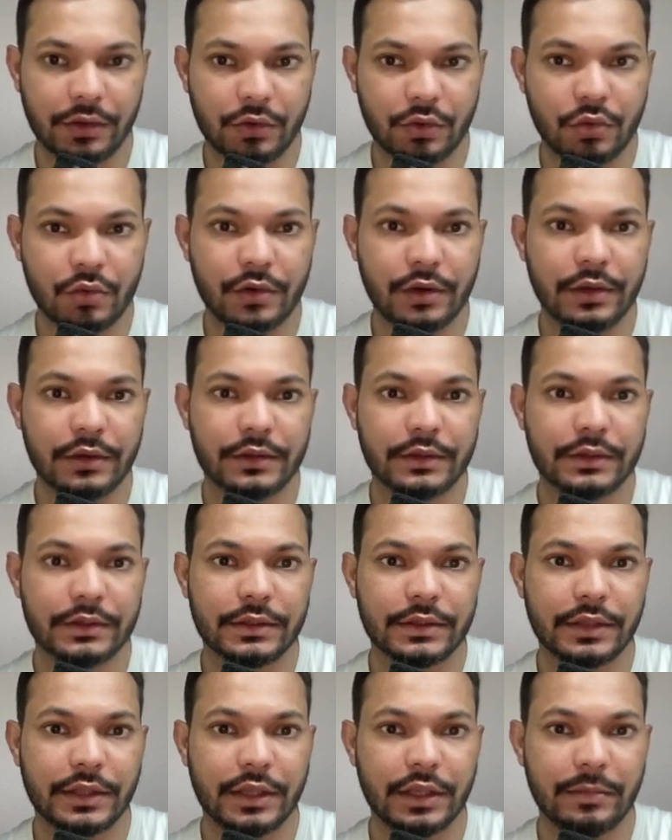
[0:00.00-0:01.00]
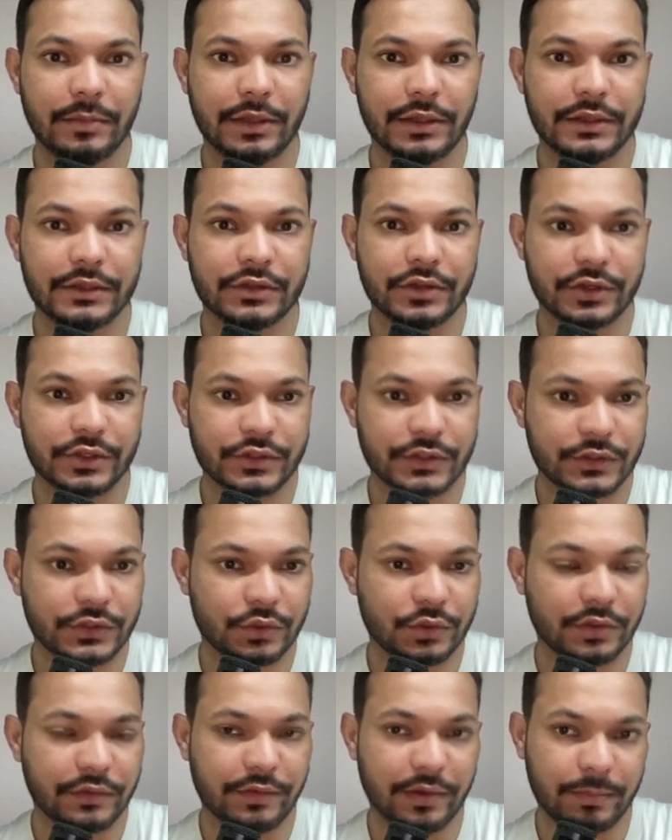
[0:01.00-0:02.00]
code, email instructions
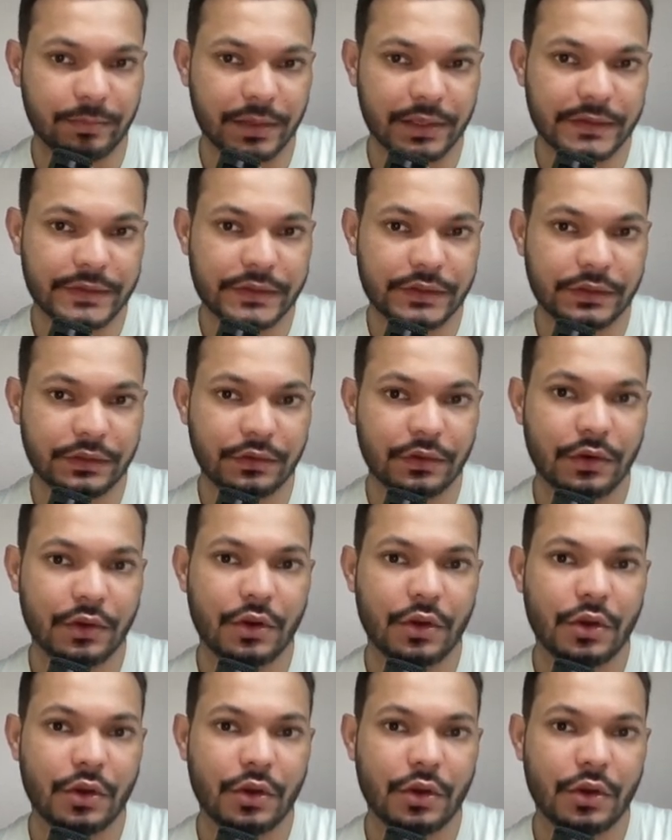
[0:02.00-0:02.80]
to the webmaster,